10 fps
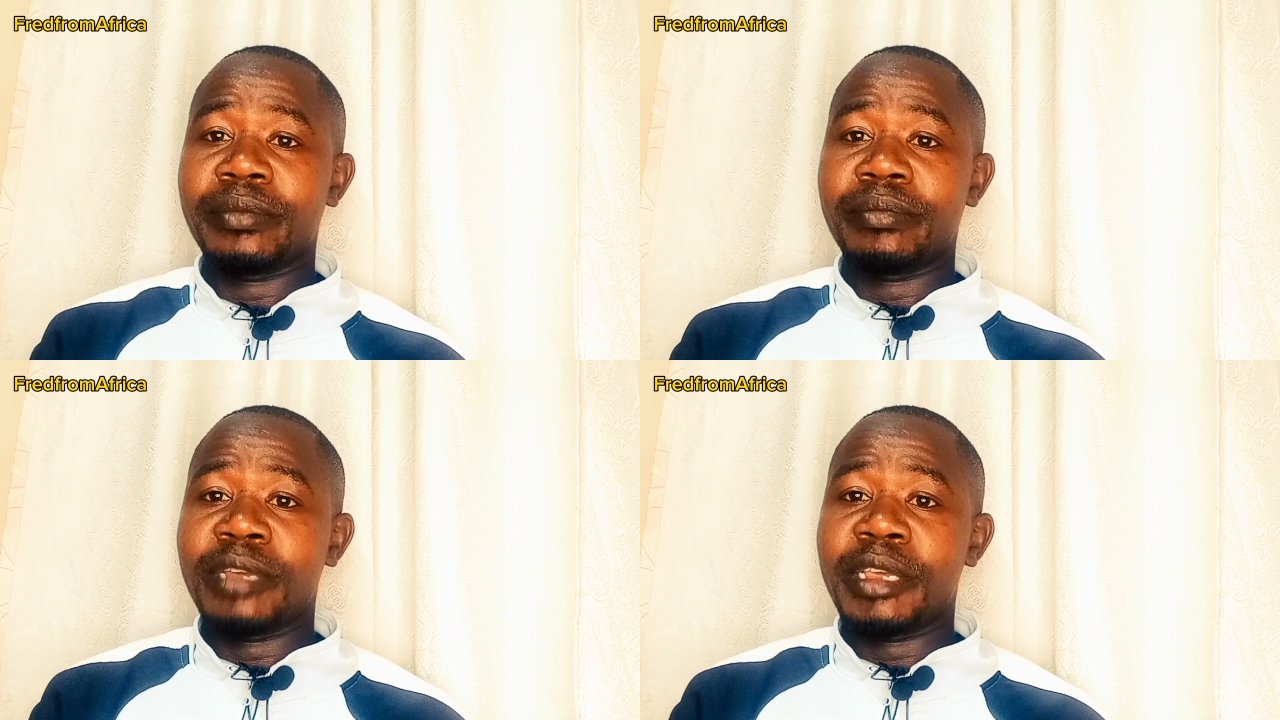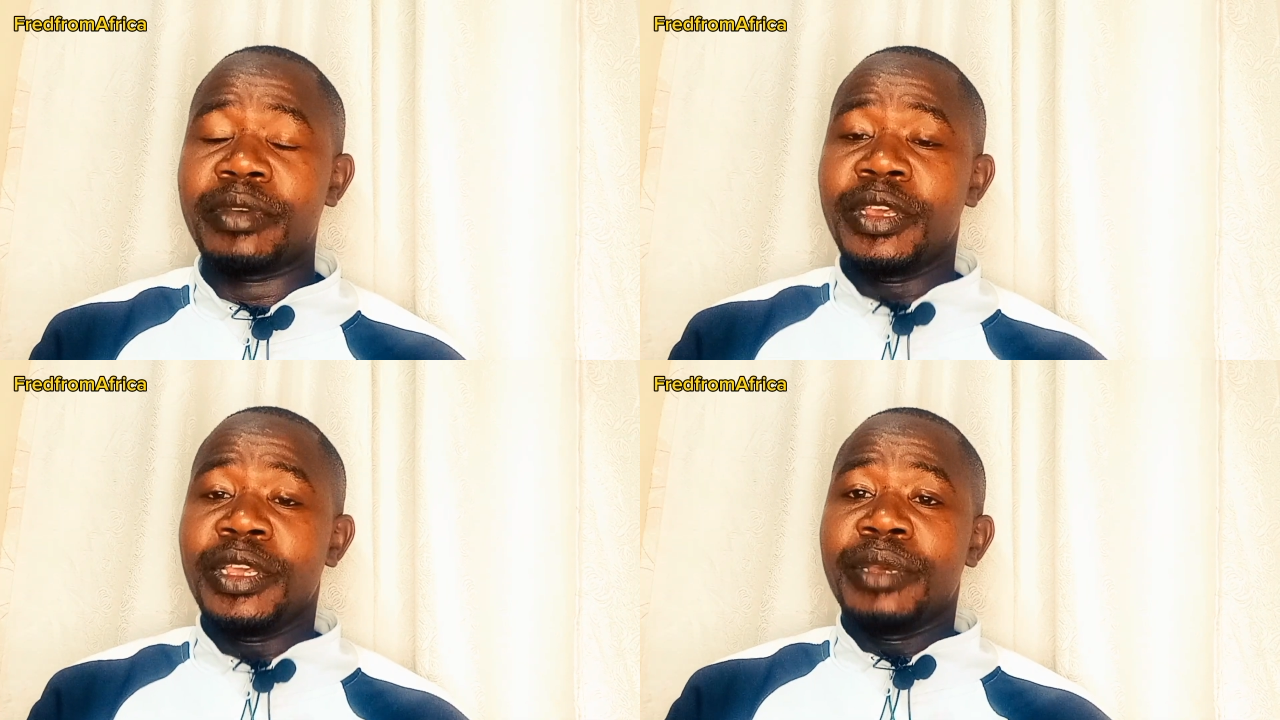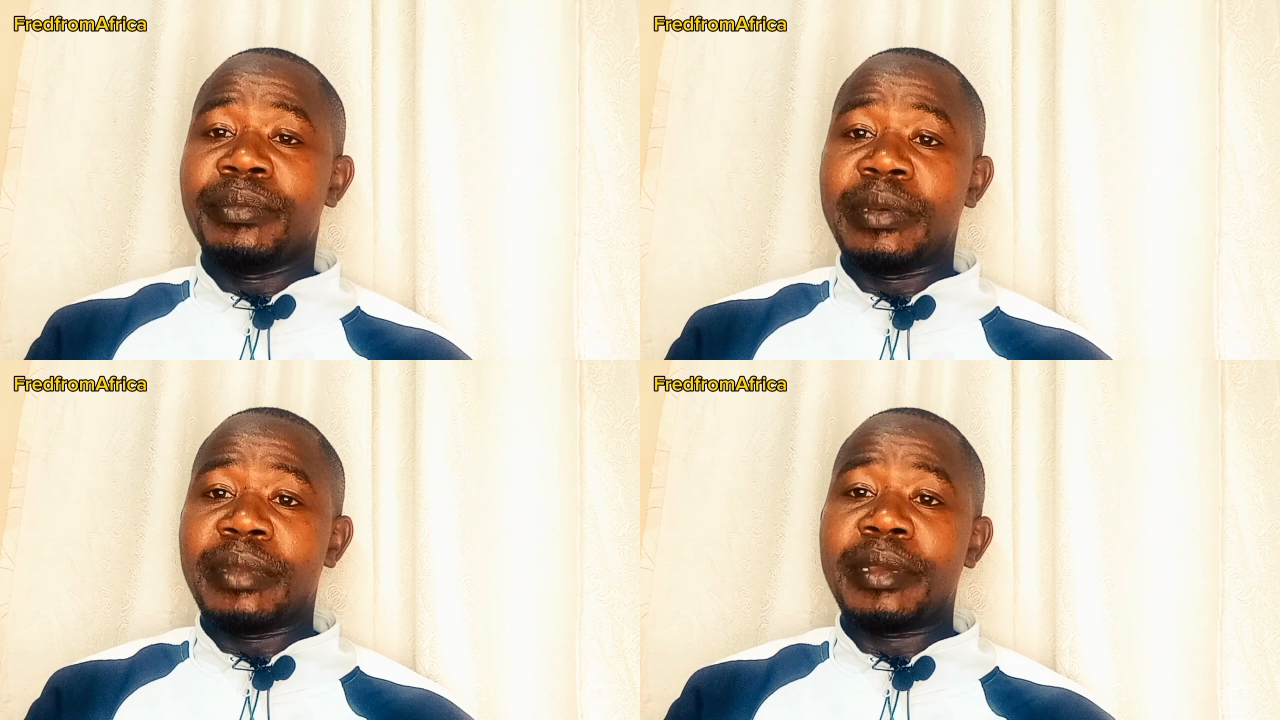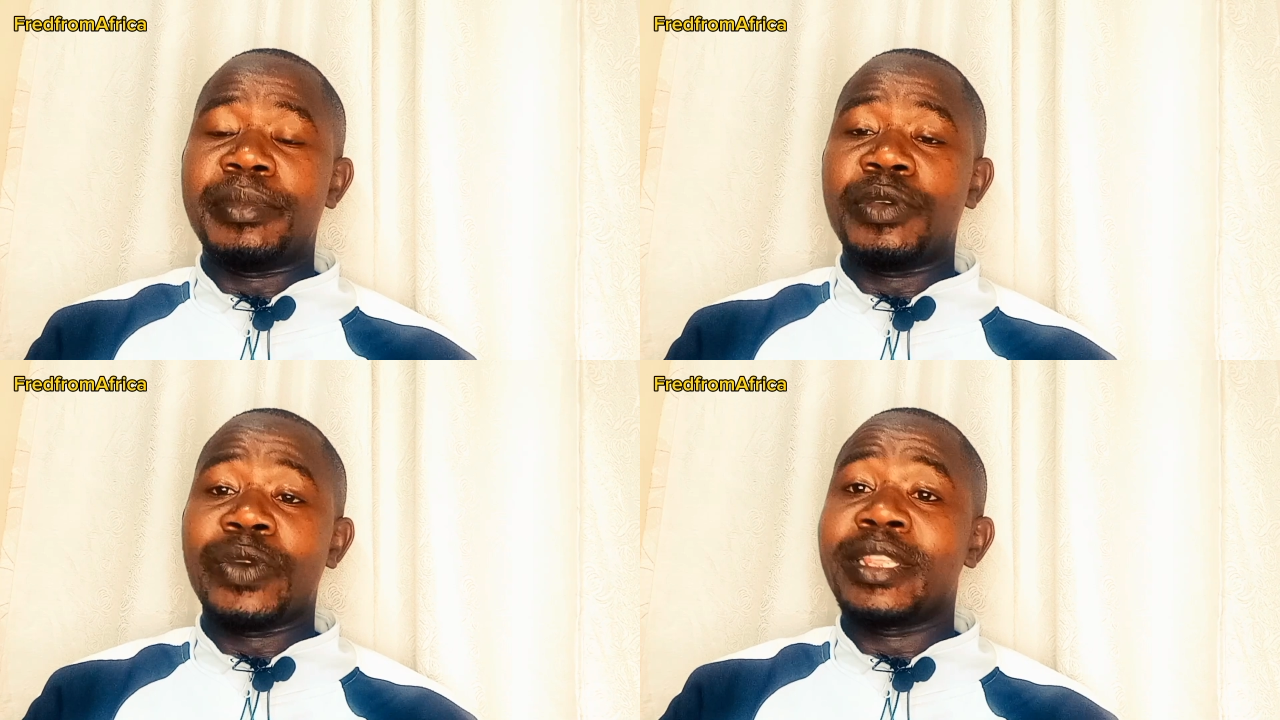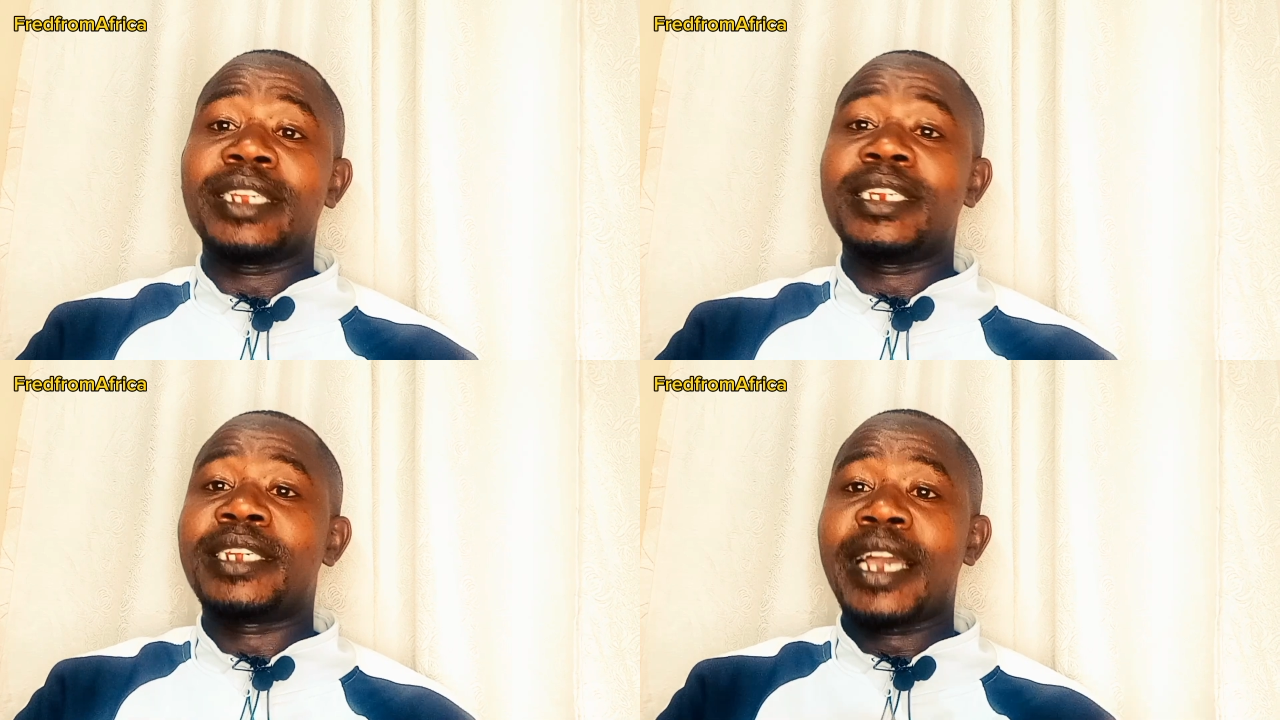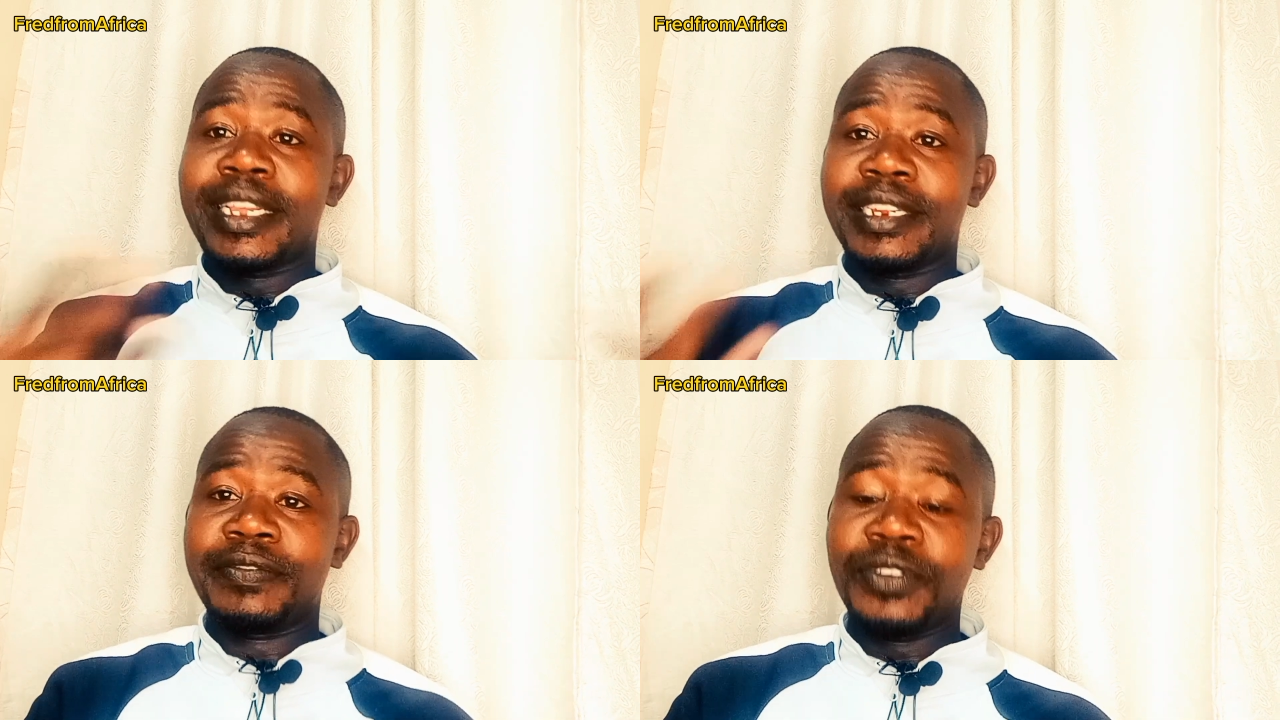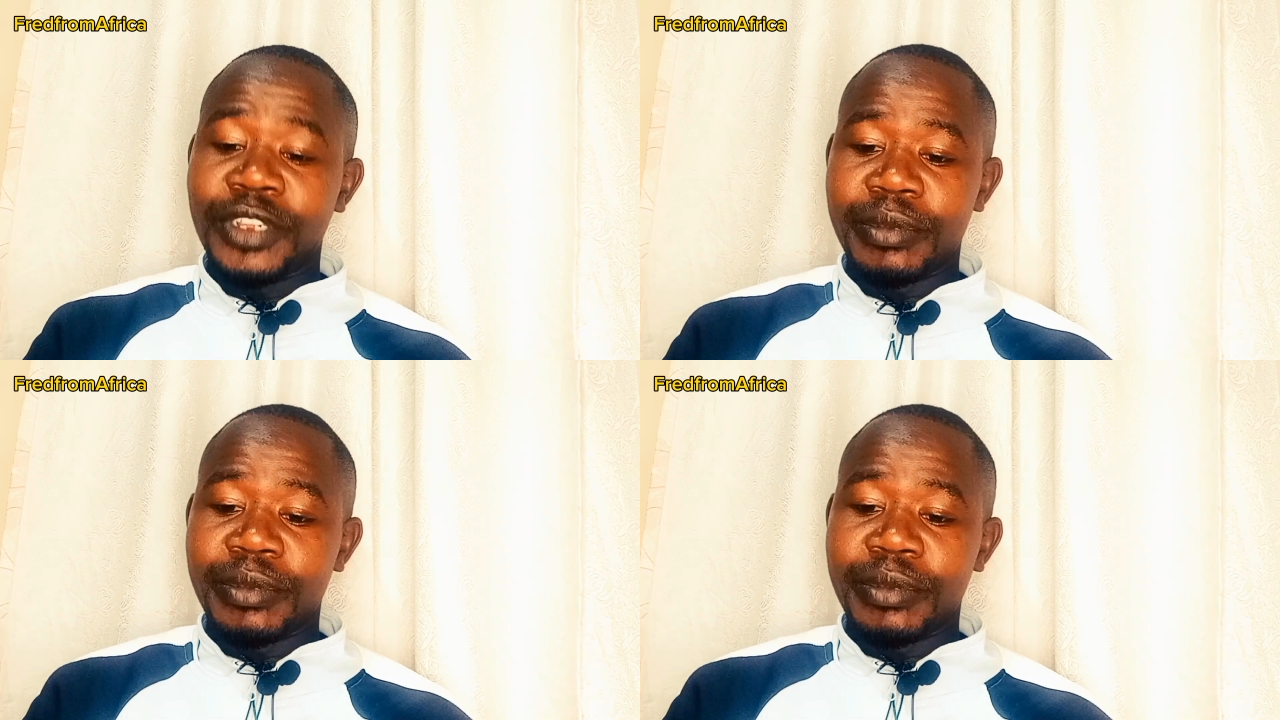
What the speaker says: they die in future,